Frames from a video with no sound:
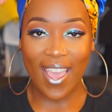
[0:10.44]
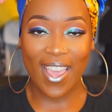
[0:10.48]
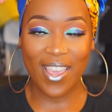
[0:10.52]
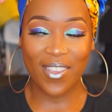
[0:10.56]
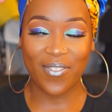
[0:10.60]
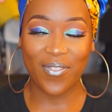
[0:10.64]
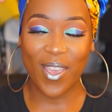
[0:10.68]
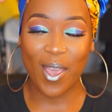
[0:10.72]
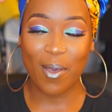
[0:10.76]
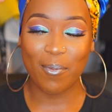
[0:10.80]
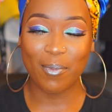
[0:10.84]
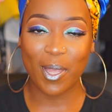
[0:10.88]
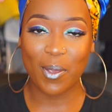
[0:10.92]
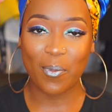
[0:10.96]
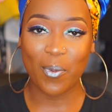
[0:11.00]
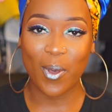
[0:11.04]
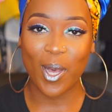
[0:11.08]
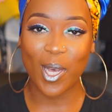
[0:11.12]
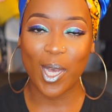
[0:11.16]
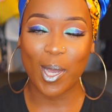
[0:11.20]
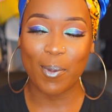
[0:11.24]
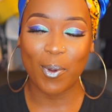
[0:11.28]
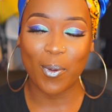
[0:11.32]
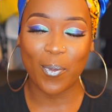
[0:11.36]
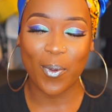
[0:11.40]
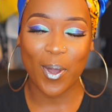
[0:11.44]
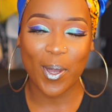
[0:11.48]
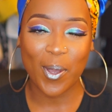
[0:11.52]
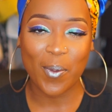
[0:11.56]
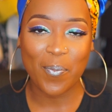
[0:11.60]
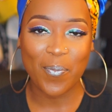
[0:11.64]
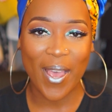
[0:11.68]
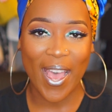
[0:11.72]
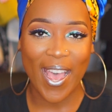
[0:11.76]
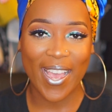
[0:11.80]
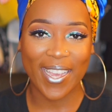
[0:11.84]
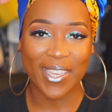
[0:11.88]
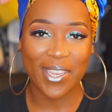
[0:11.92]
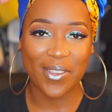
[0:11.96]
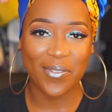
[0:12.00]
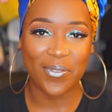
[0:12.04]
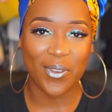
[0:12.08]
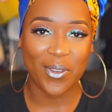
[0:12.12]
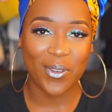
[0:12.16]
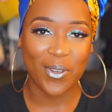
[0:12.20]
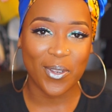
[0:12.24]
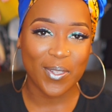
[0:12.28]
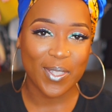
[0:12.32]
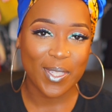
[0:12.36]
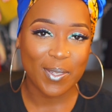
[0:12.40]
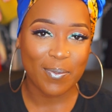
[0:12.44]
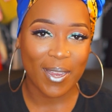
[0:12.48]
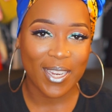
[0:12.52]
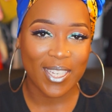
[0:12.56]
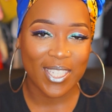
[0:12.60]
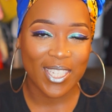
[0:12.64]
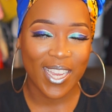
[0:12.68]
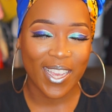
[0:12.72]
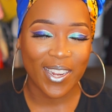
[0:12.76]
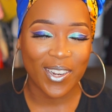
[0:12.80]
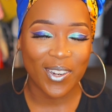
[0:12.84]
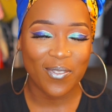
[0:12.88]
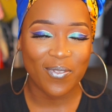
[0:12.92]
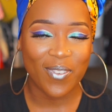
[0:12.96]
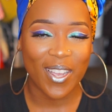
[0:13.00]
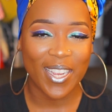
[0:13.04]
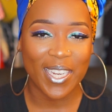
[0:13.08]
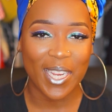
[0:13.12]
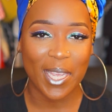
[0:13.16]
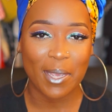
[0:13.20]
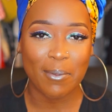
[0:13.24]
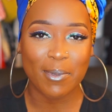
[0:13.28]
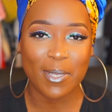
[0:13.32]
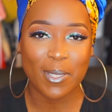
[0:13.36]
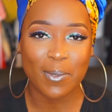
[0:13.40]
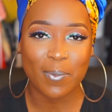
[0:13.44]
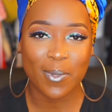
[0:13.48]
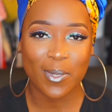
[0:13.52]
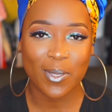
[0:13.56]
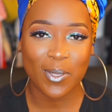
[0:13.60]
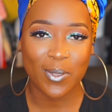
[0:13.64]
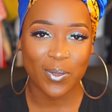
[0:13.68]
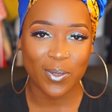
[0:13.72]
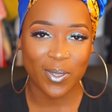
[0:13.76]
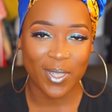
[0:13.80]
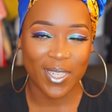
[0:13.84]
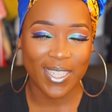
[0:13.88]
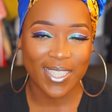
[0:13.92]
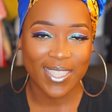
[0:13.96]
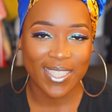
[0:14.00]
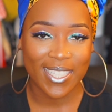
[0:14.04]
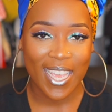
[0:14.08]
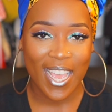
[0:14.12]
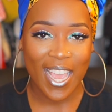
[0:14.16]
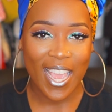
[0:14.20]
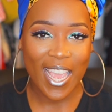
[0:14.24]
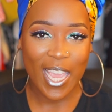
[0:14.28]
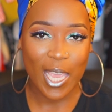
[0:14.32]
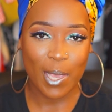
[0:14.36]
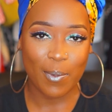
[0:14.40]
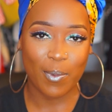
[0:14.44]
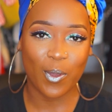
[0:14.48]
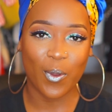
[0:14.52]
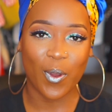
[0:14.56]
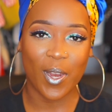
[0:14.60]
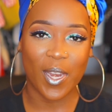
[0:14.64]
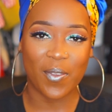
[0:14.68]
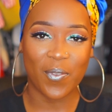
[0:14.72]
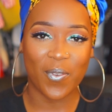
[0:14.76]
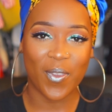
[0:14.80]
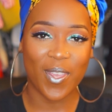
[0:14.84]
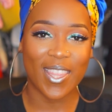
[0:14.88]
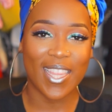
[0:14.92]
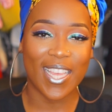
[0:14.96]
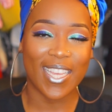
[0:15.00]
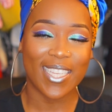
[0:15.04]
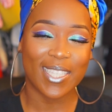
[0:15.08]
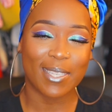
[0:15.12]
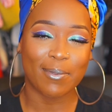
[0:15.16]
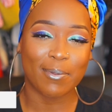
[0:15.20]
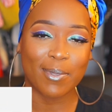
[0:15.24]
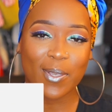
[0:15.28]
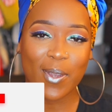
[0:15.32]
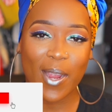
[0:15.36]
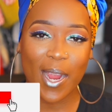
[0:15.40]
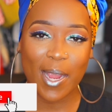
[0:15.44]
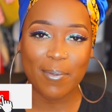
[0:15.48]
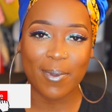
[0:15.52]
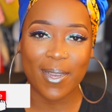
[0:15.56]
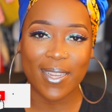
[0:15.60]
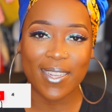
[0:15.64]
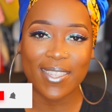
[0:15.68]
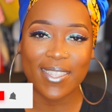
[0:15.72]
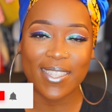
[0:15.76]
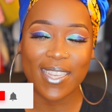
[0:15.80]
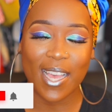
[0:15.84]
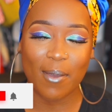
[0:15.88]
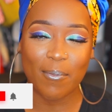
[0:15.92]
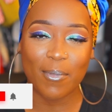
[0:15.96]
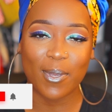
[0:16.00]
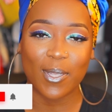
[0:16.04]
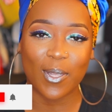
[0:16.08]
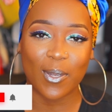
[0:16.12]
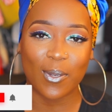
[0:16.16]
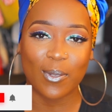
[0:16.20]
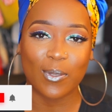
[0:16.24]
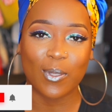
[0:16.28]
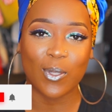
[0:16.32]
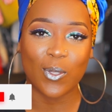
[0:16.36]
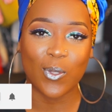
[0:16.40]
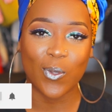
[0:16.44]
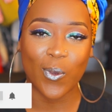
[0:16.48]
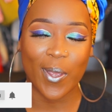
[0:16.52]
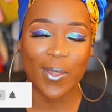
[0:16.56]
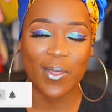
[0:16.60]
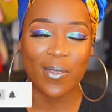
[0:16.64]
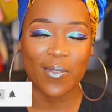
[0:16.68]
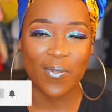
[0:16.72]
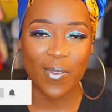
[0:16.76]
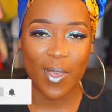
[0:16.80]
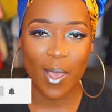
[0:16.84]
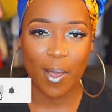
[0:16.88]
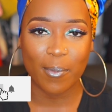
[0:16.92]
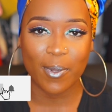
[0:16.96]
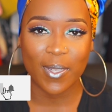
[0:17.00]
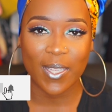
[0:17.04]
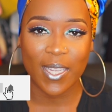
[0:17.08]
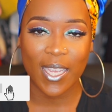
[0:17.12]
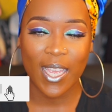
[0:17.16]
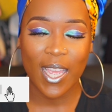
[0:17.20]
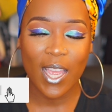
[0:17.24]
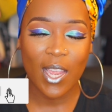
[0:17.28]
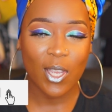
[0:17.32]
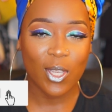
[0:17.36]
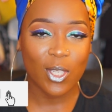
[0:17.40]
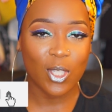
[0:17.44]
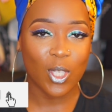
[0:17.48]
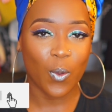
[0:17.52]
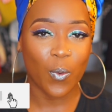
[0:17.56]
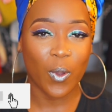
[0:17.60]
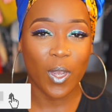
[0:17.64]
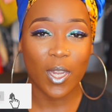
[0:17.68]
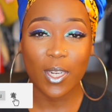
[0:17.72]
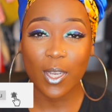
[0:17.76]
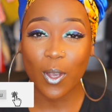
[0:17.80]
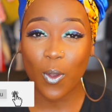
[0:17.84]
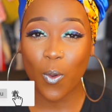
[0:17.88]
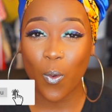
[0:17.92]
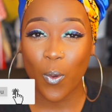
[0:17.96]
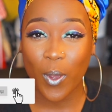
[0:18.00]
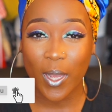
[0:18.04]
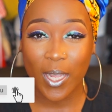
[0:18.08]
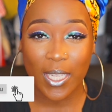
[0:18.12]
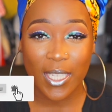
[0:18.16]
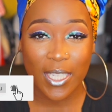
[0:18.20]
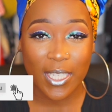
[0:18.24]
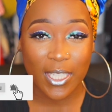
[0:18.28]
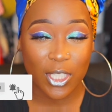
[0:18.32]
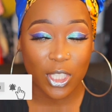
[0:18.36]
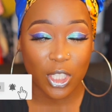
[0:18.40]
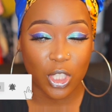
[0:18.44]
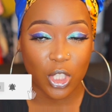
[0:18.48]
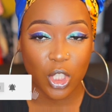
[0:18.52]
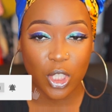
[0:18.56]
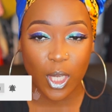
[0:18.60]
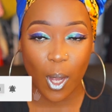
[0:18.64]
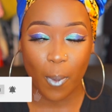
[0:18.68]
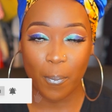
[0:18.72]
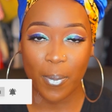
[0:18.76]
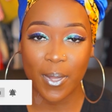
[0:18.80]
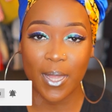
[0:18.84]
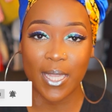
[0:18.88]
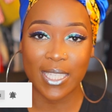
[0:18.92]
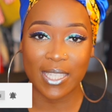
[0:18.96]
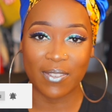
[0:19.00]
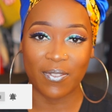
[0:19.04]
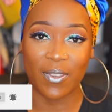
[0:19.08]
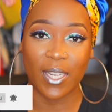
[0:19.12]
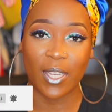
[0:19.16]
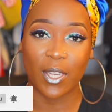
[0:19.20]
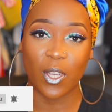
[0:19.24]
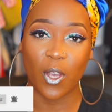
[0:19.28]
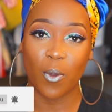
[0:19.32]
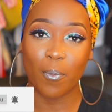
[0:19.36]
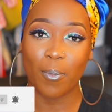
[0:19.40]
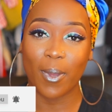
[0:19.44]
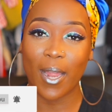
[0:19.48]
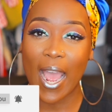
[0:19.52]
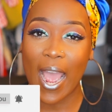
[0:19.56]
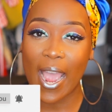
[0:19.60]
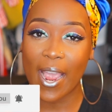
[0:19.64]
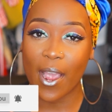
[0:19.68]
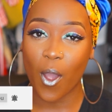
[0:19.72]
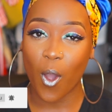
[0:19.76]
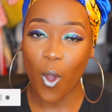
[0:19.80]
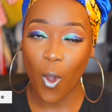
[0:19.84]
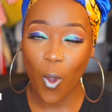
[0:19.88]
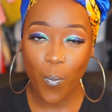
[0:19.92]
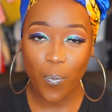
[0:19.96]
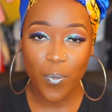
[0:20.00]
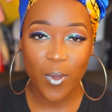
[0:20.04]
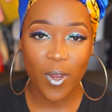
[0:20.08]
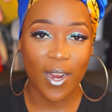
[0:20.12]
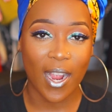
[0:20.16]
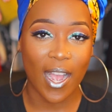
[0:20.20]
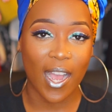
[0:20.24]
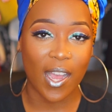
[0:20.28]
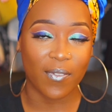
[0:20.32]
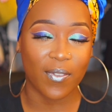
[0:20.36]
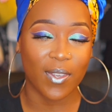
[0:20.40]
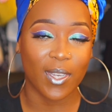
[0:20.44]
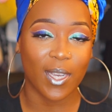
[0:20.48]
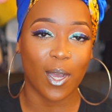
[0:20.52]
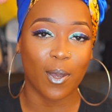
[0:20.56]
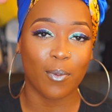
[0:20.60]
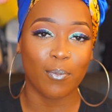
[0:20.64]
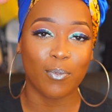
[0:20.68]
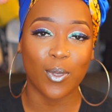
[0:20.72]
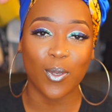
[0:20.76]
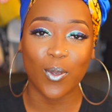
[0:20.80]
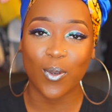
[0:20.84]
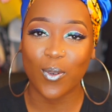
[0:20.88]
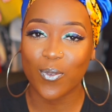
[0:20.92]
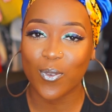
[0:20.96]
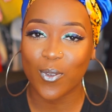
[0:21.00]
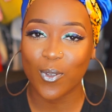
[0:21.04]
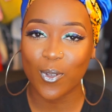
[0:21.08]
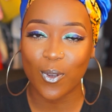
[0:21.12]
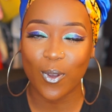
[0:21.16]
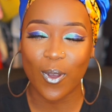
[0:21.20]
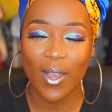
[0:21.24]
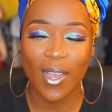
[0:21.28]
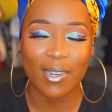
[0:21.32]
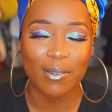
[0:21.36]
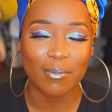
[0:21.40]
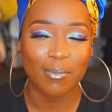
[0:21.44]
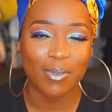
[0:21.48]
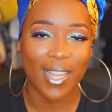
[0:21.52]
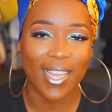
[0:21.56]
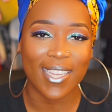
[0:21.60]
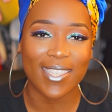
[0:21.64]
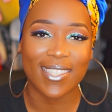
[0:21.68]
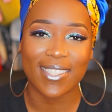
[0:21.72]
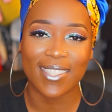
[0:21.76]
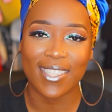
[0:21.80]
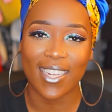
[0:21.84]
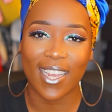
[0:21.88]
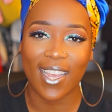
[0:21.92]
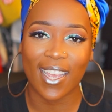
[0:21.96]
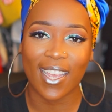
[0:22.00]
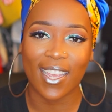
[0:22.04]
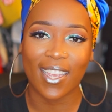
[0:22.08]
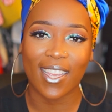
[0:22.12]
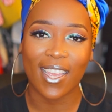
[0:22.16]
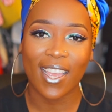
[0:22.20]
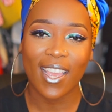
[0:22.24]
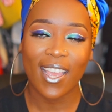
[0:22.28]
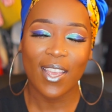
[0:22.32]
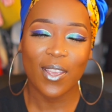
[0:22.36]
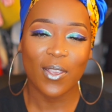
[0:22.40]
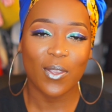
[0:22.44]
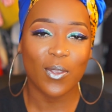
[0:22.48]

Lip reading: Hey family, welcome or welcome back. If you're new to my channel, my name is Patrice. It'd be great if you hit that subscribe button down below to join the family. So we're gonna quickly just jump in this video, but I hope you're having a beautiful and blessed day.